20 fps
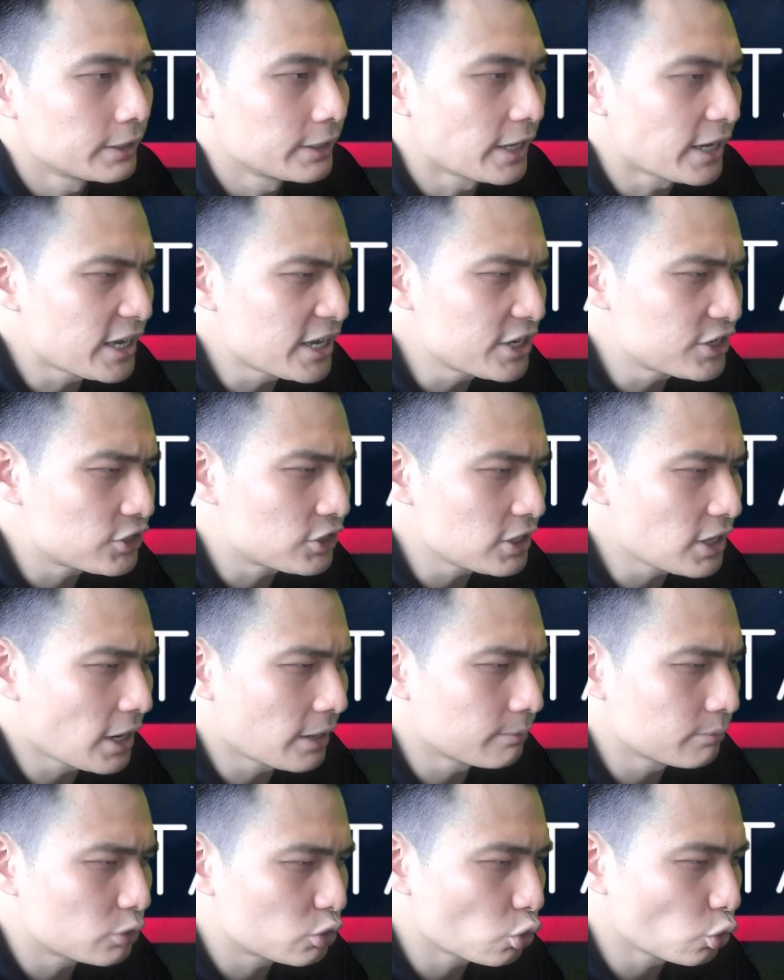The
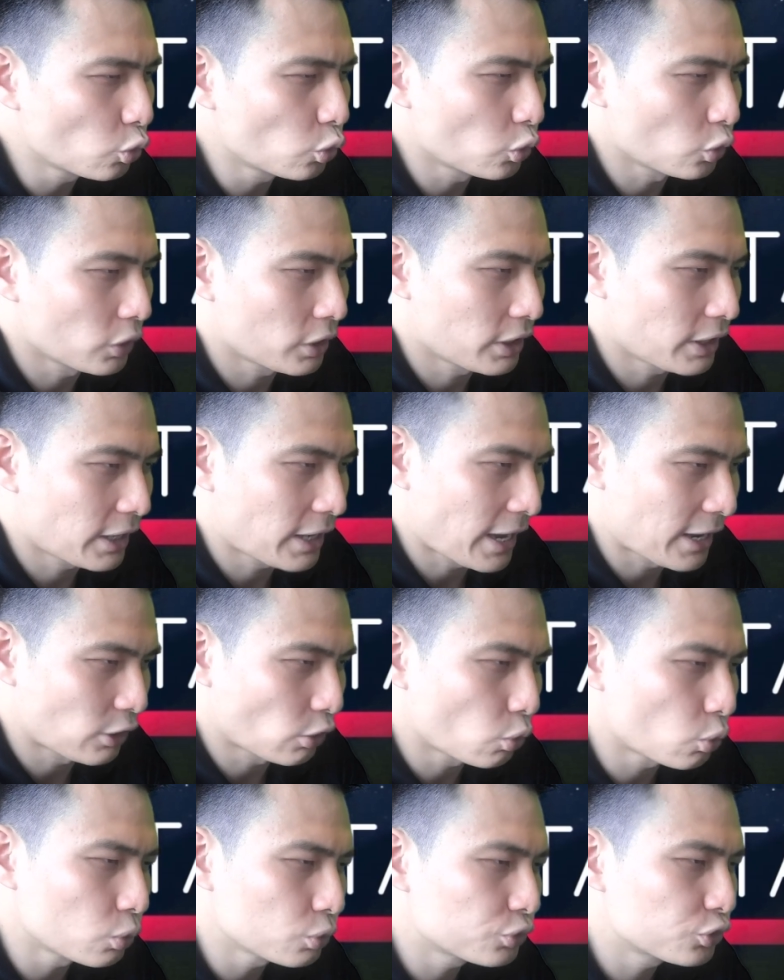ECM tool can
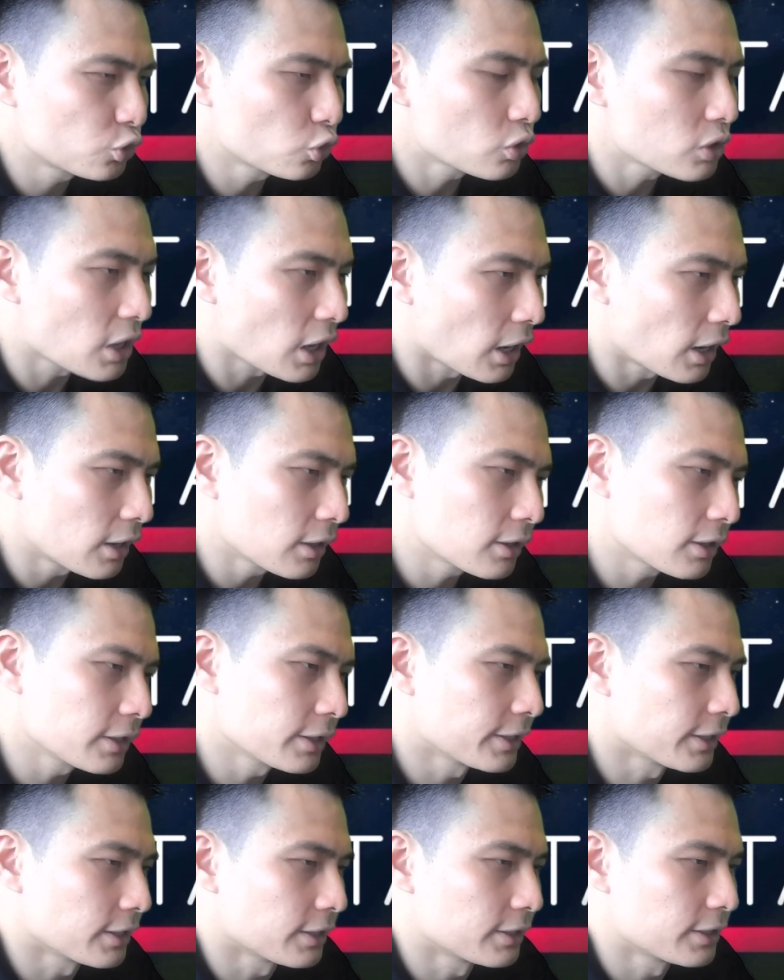also
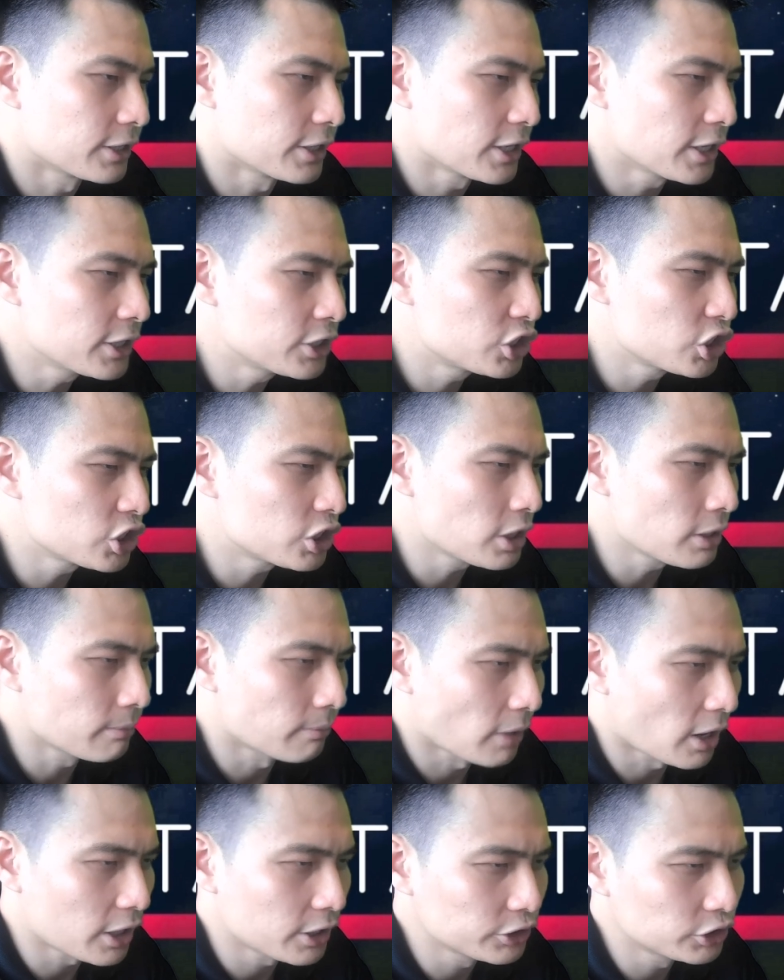calculate the EGT
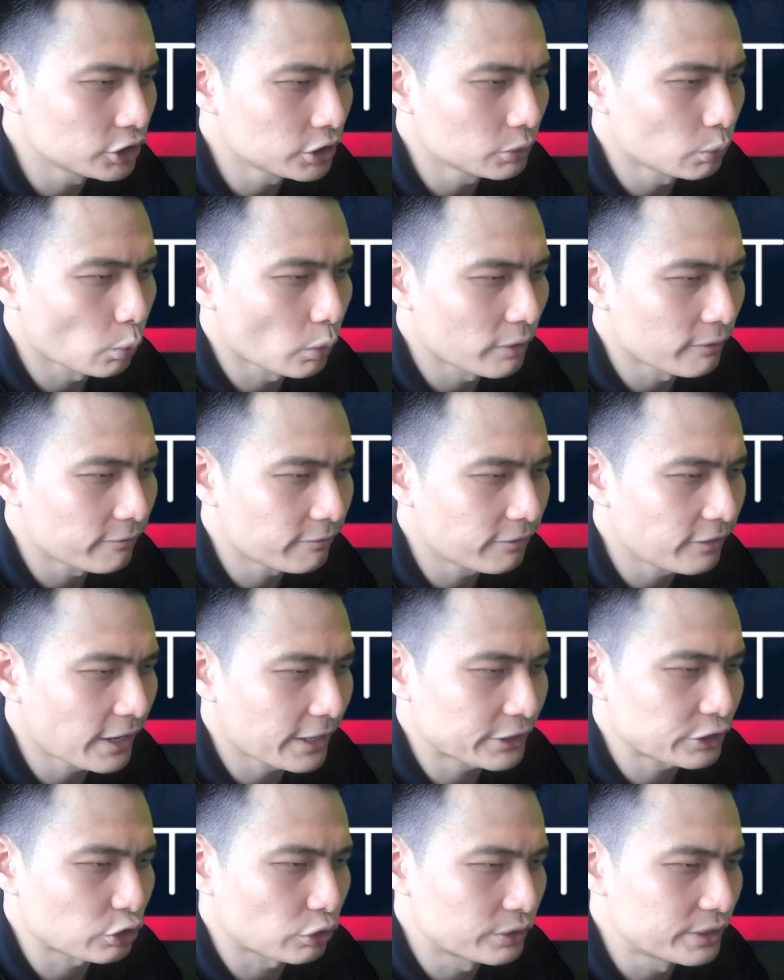margin when
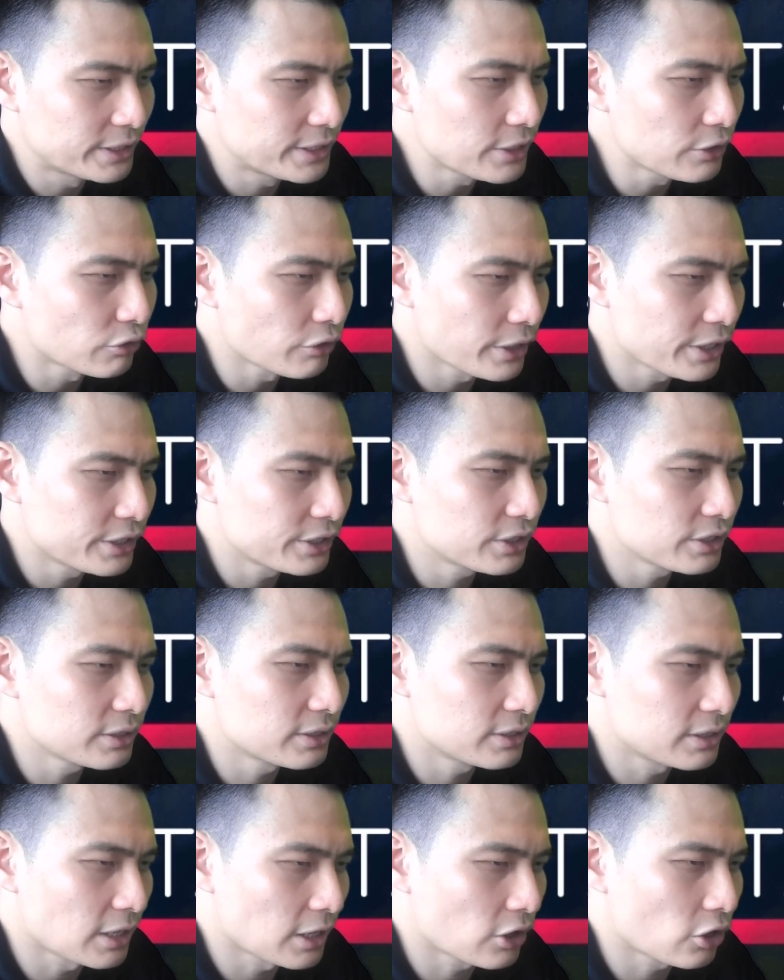flaps or derated
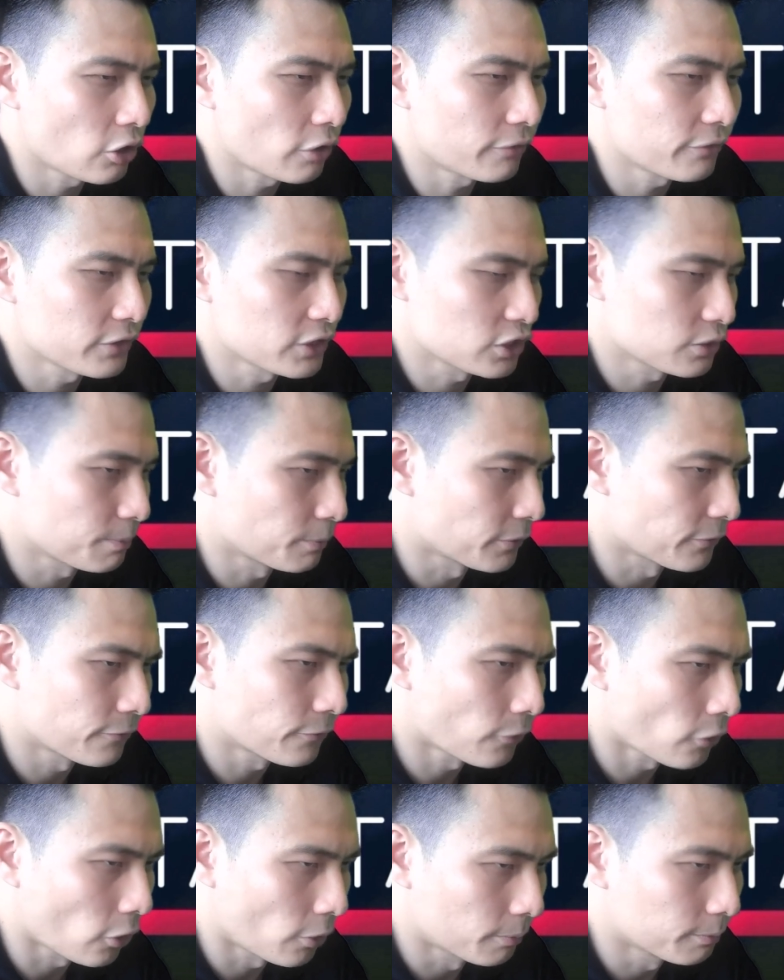takeoff is
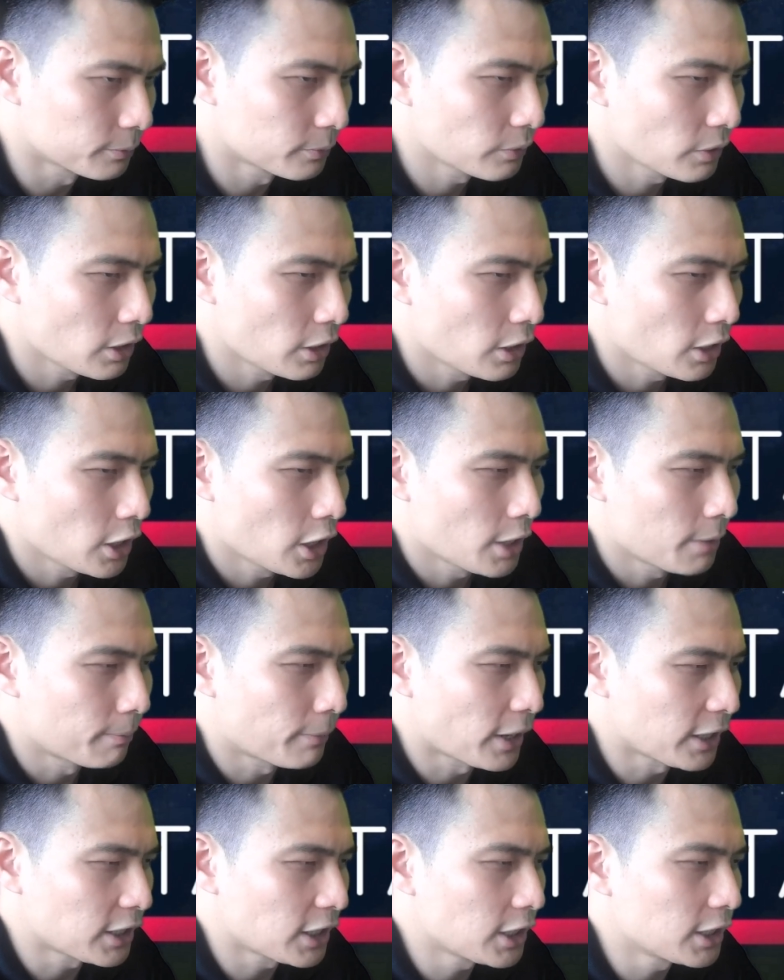performed,
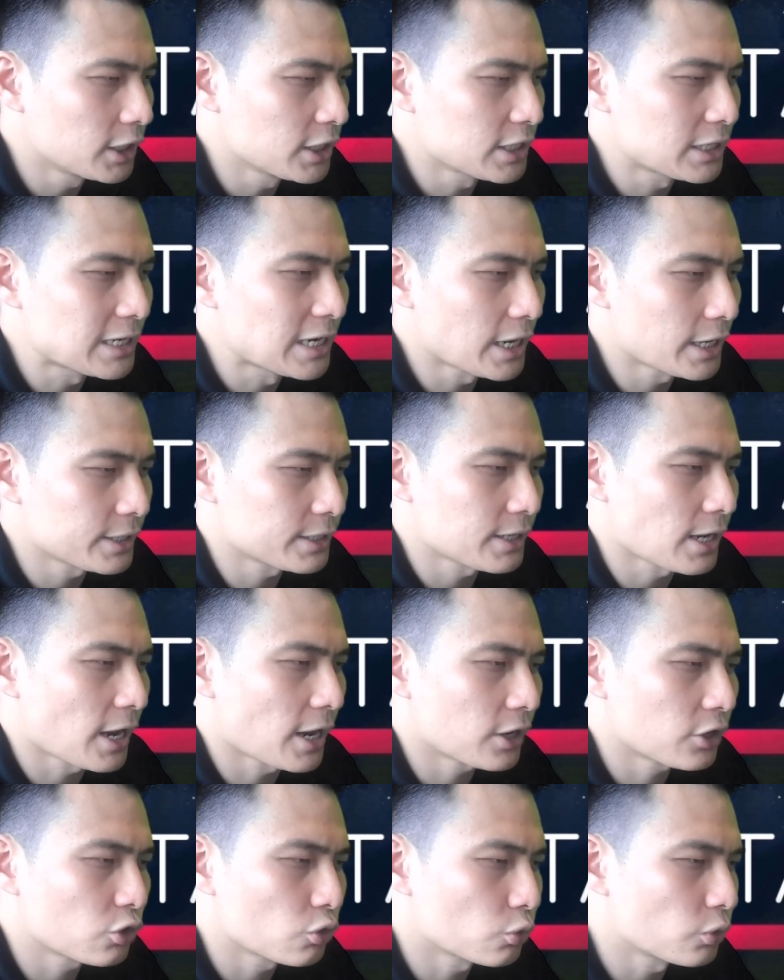but it is less
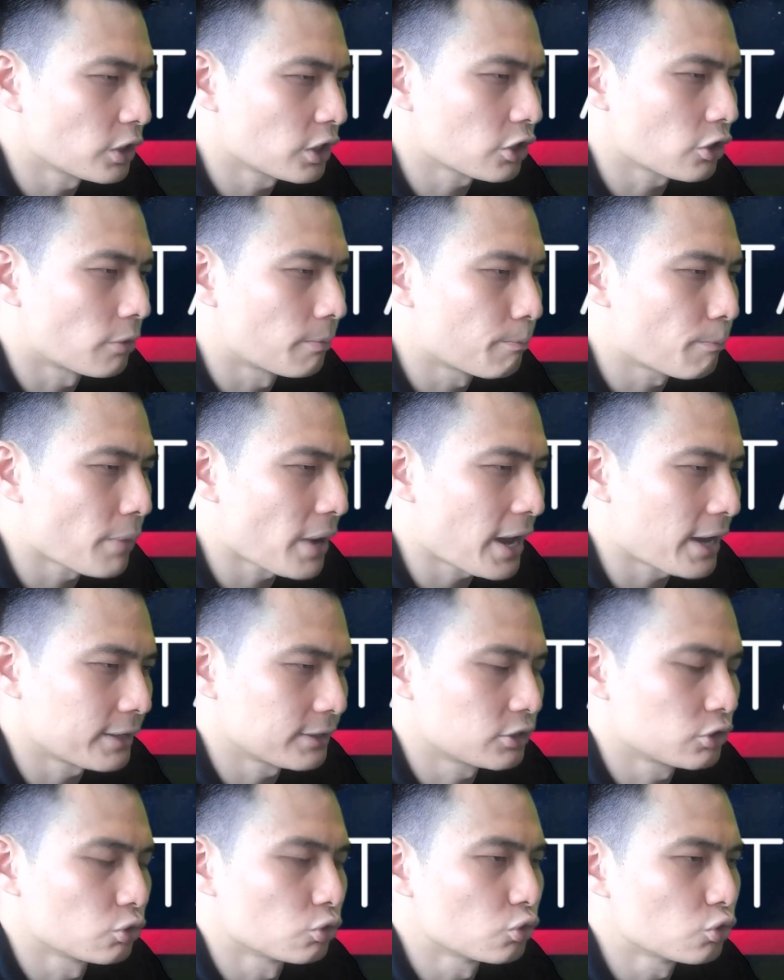accurate compared
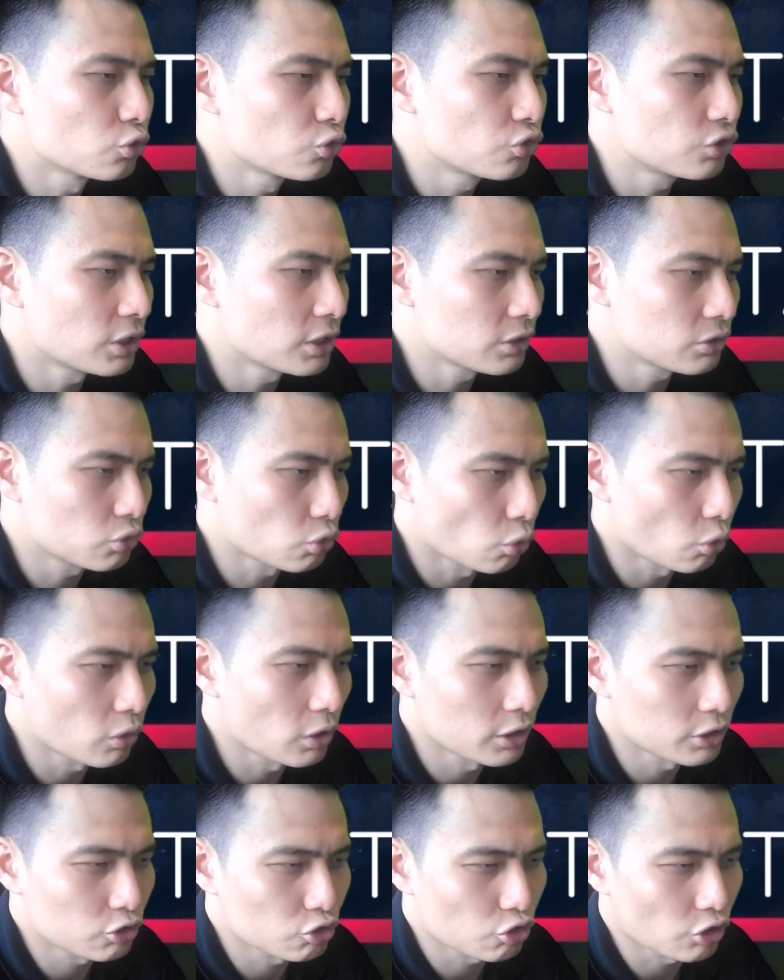to using
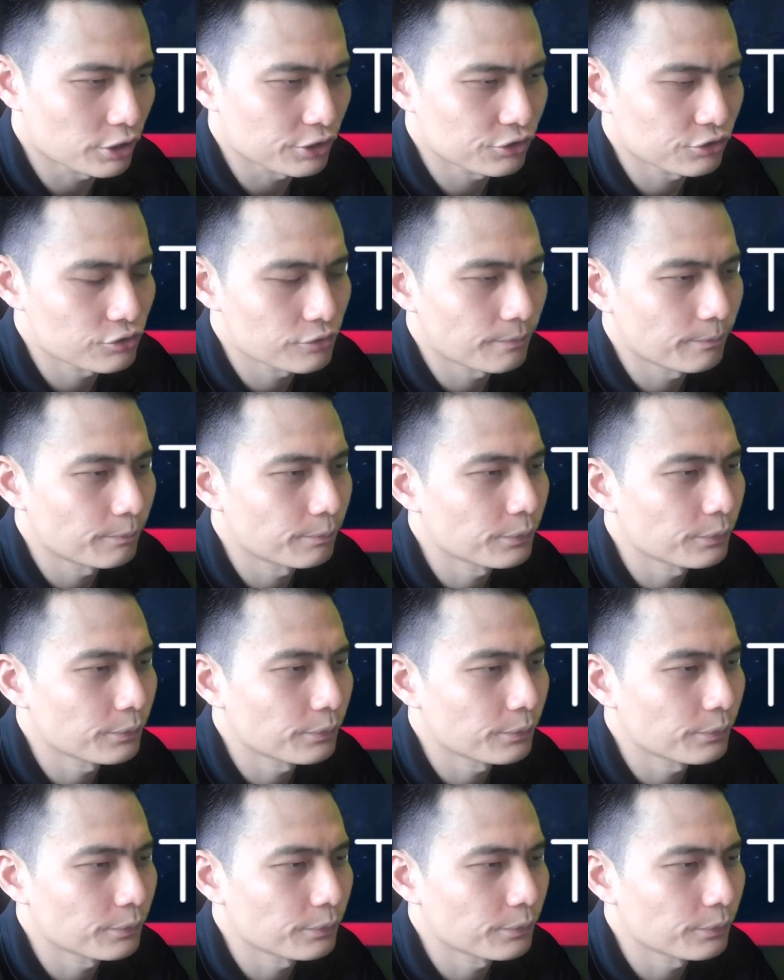toga thrust.